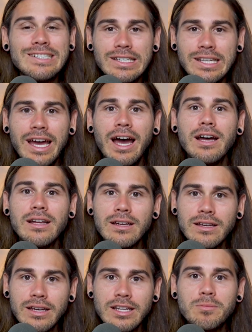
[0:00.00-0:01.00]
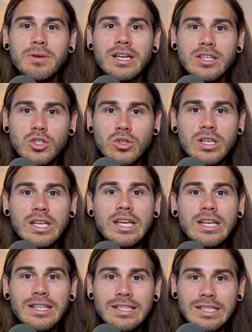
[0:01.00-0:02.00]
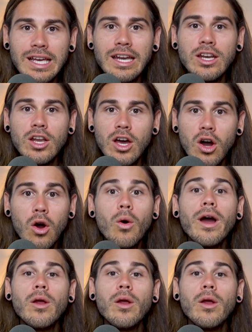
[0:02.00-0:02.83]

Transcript: Yeah, it's because you need to say no